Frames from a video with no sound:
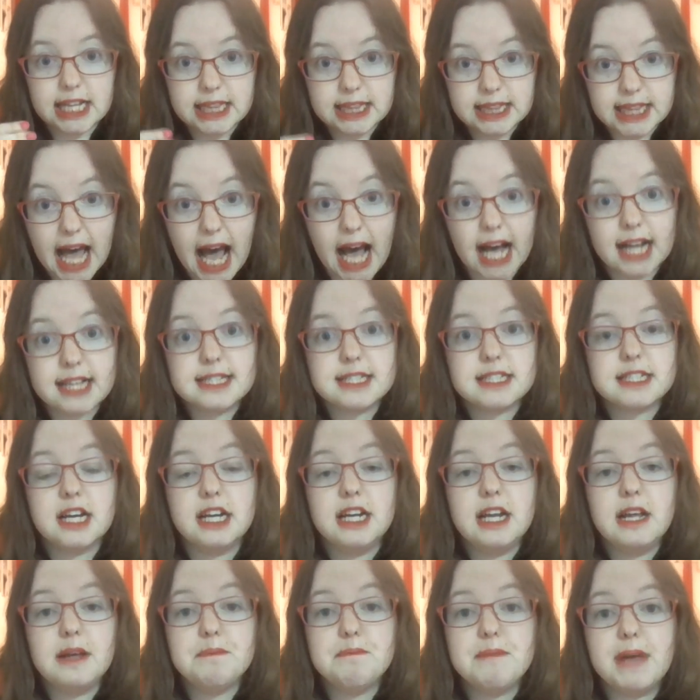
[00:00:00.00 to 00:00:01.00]
that's
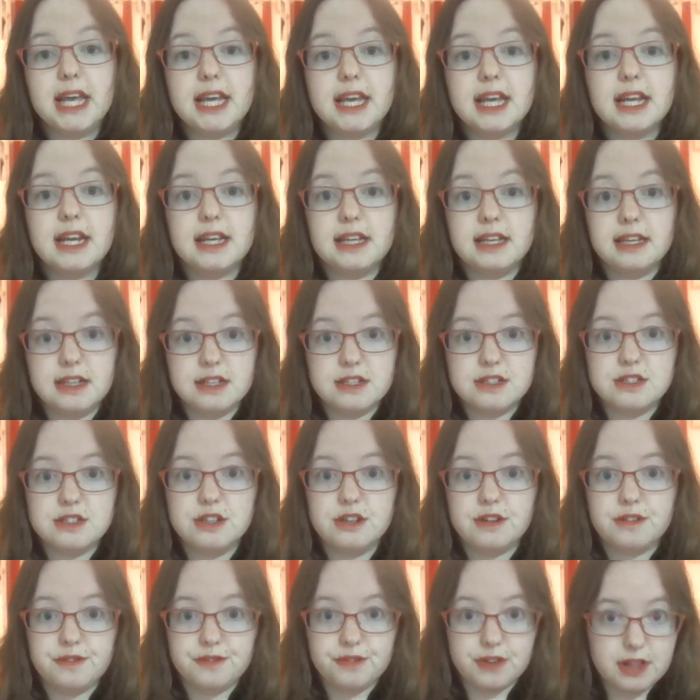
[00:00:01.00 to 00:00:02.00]
going to make it
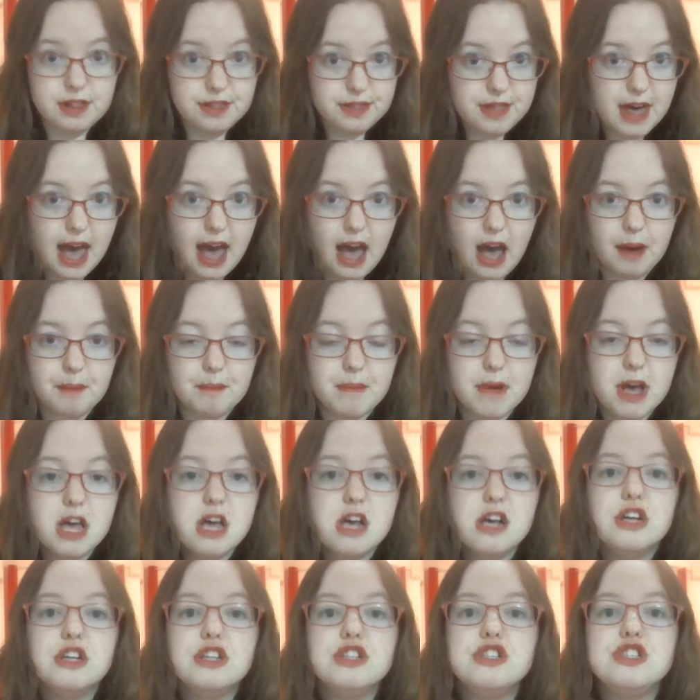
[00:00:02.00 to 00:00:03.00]
easier for them
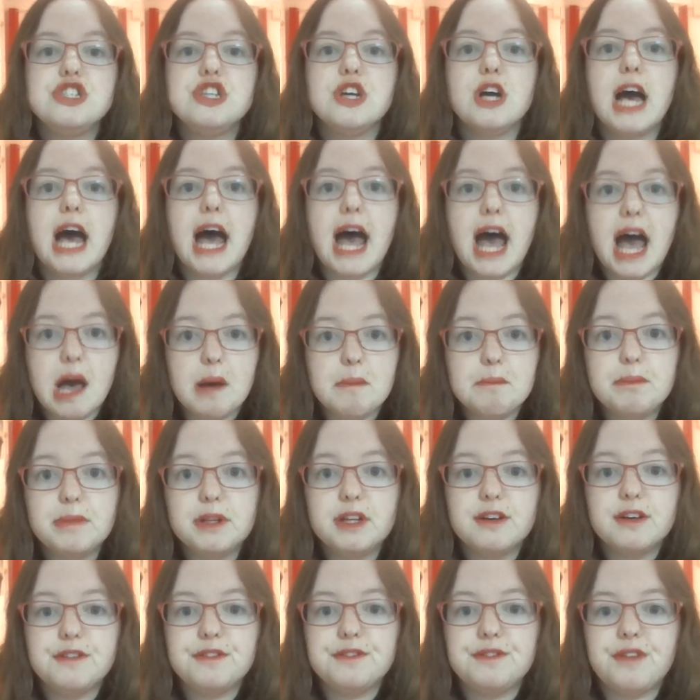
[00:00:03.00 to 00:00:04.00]
to
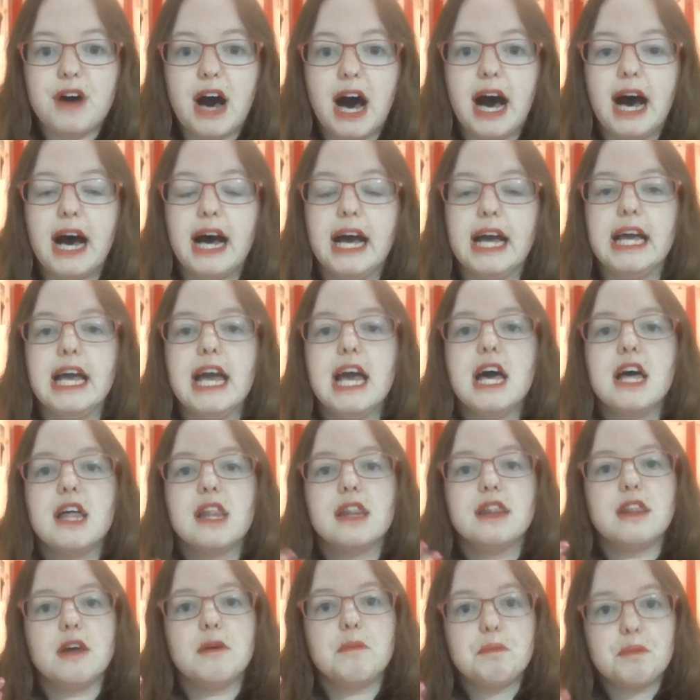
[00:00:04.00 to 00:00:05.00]
amplify
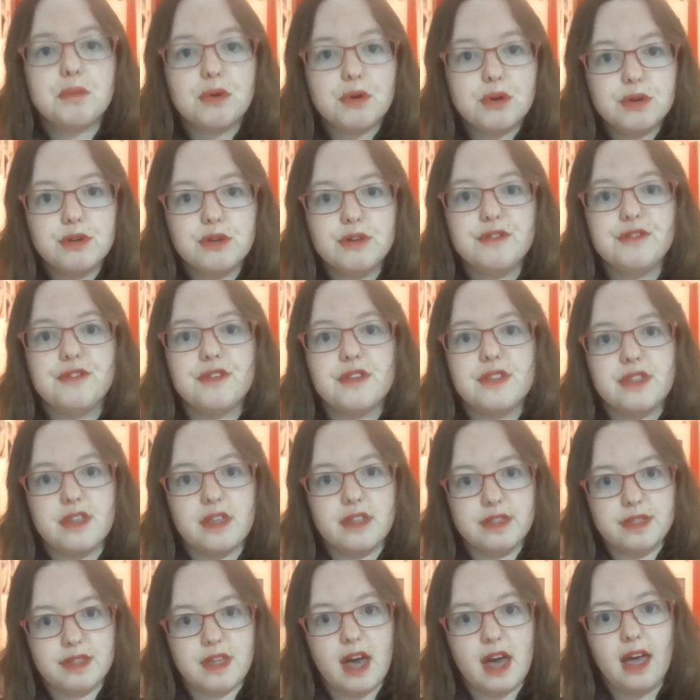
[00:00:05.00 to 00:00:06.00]
the proof
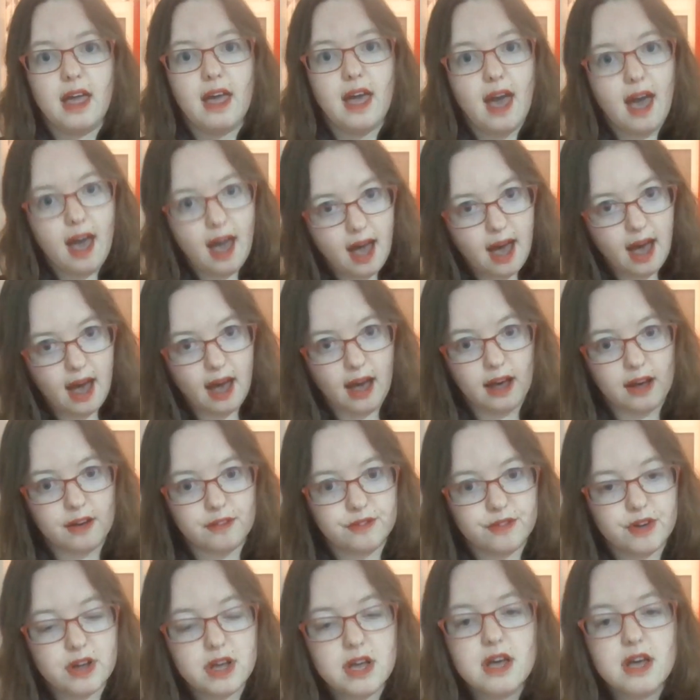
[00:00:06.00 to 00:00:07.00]
that they have,